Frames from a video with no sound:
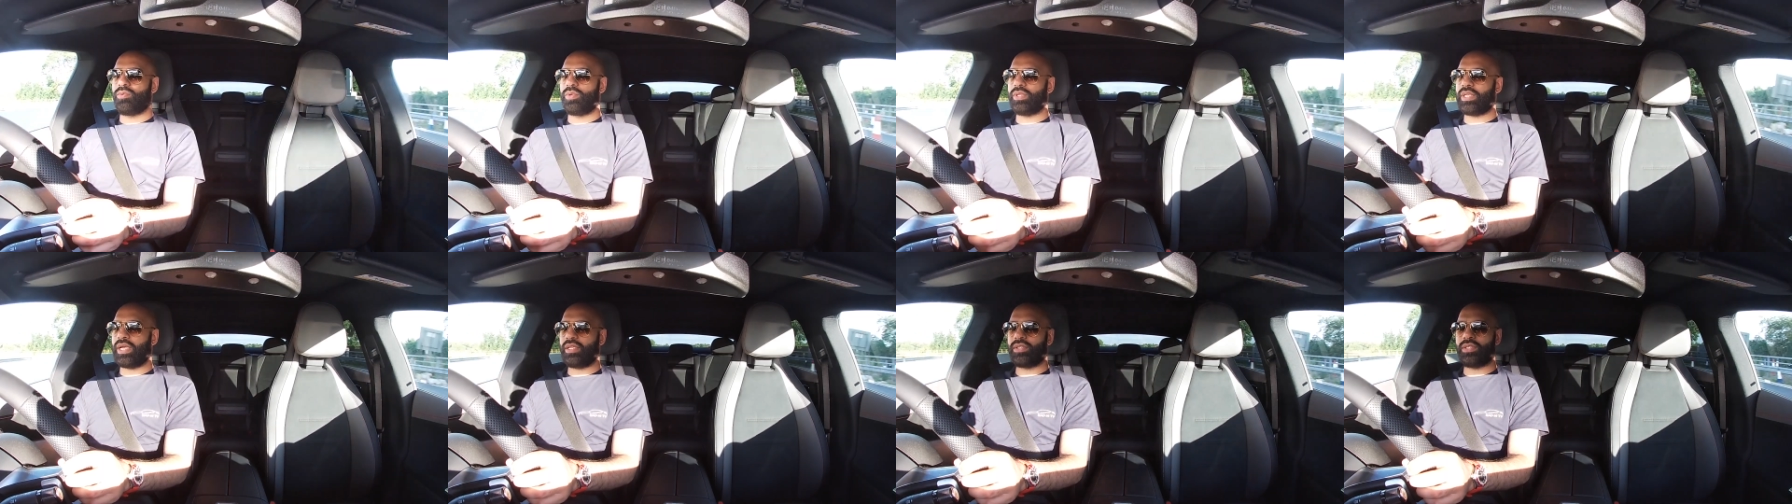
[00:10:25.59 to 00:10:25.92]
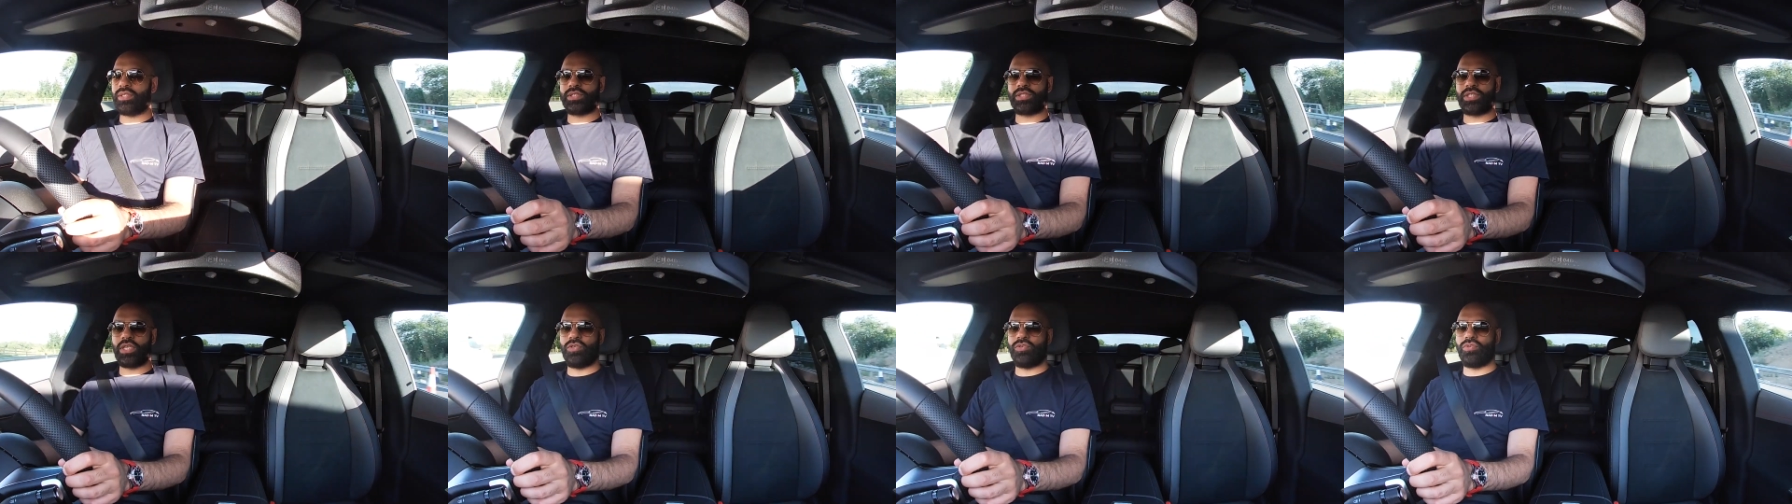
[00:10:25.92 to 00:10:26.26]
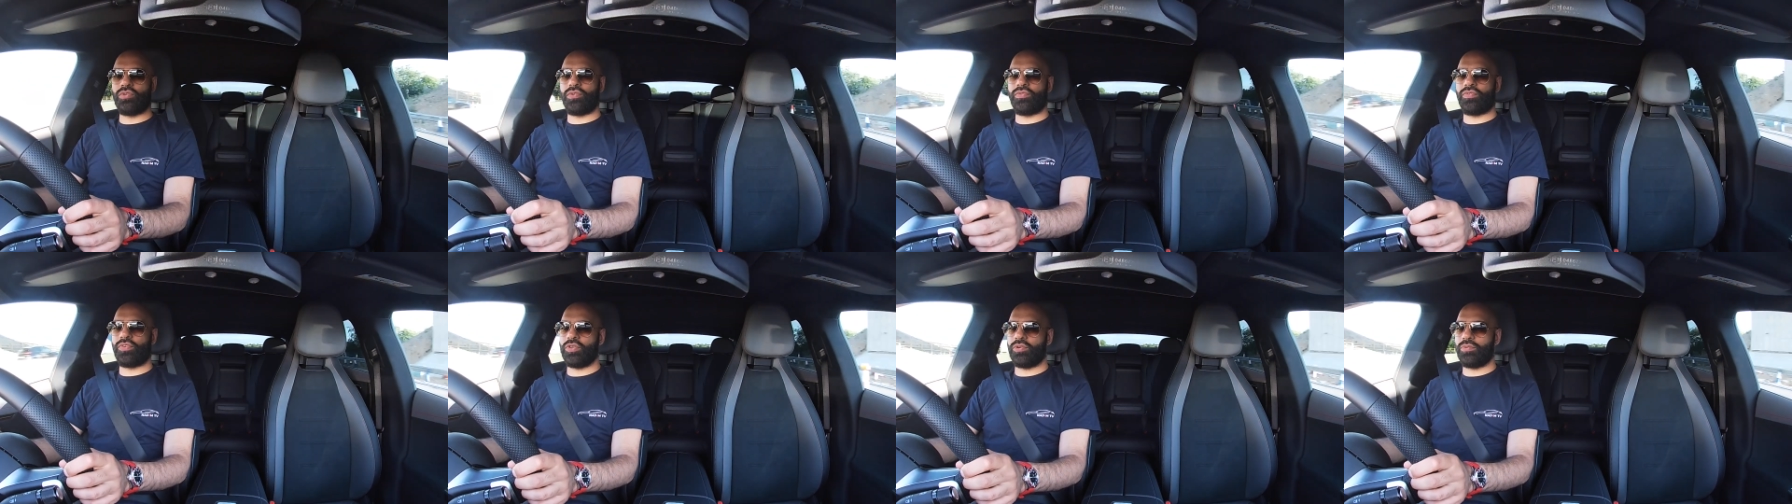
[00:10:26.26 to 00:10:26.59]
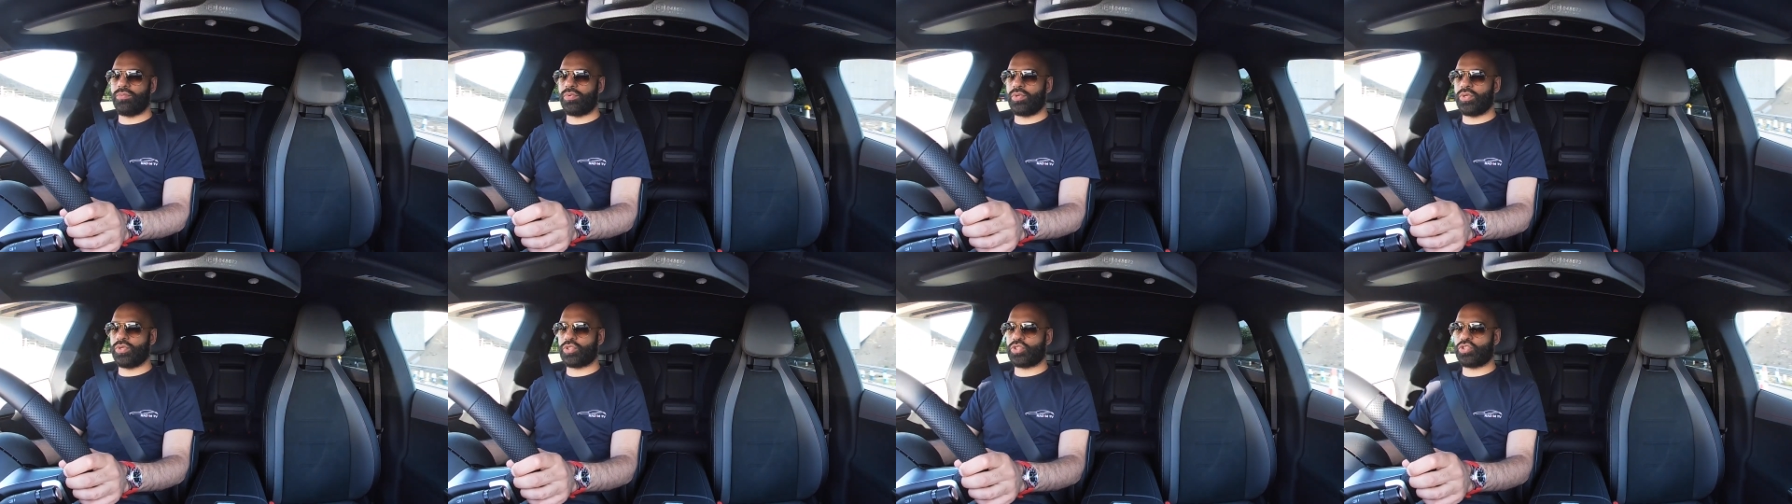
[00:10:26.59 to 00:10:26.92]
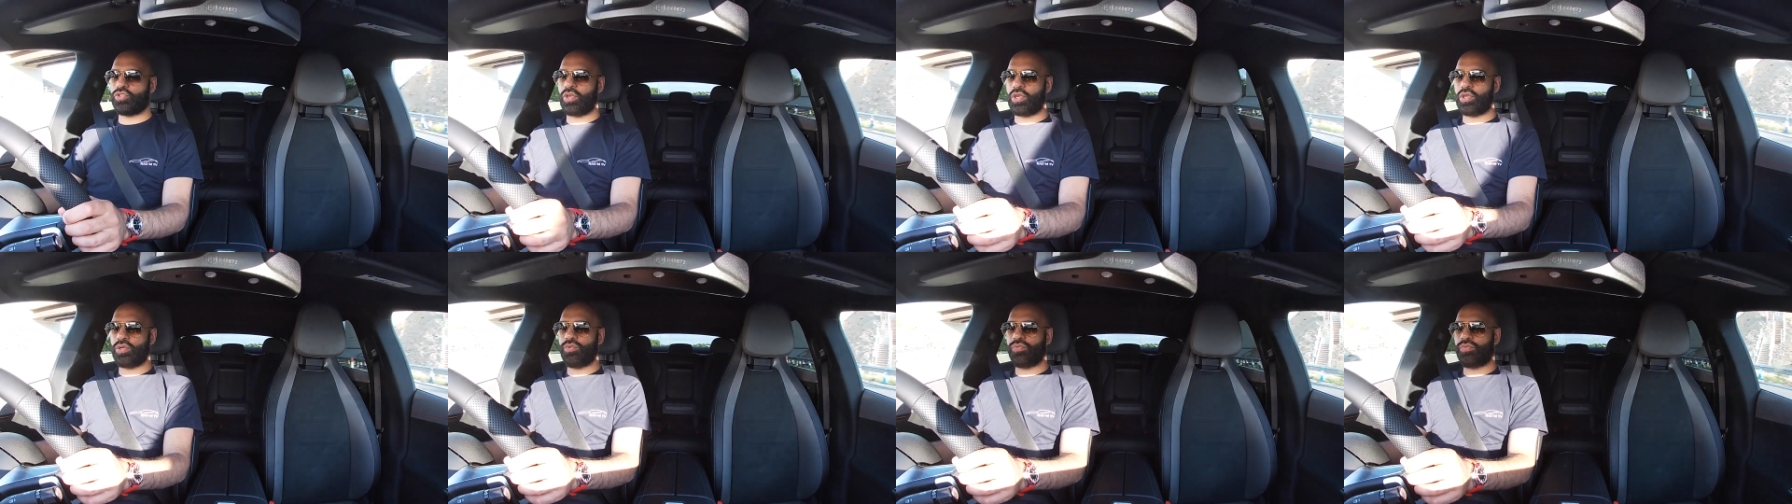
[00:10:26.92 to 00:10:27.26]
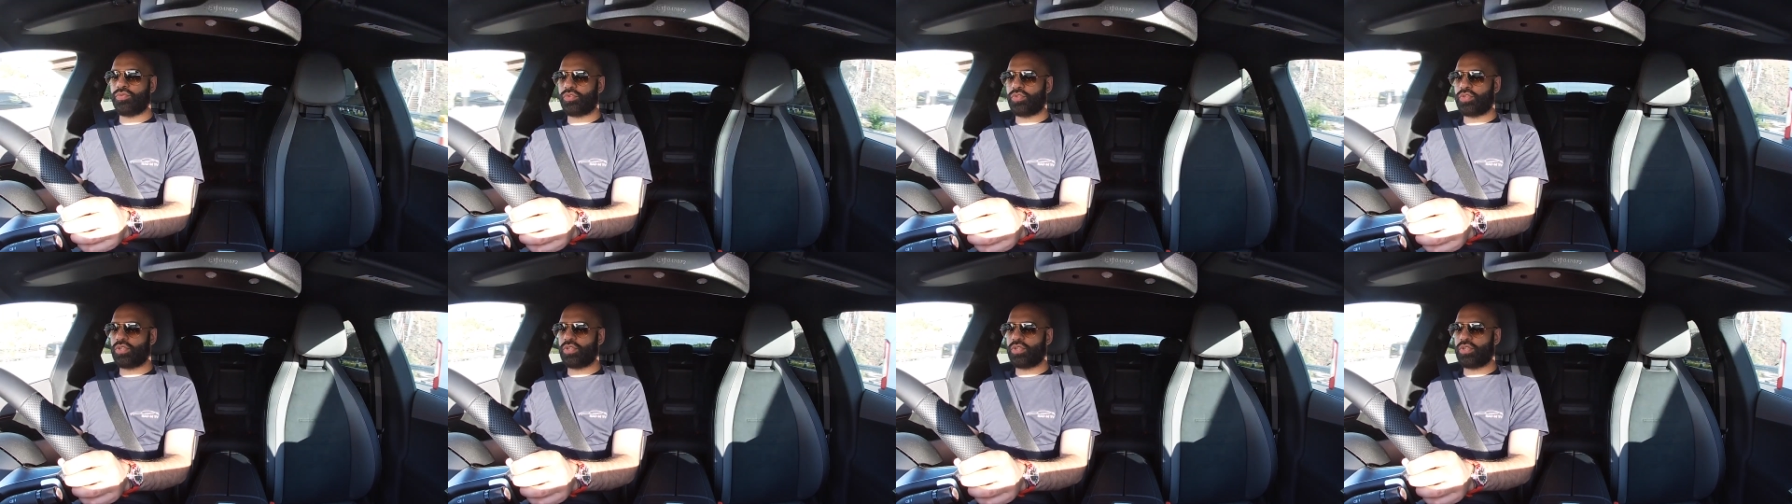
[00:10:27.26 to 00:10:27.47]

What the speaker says: without the sunroof you'll struggle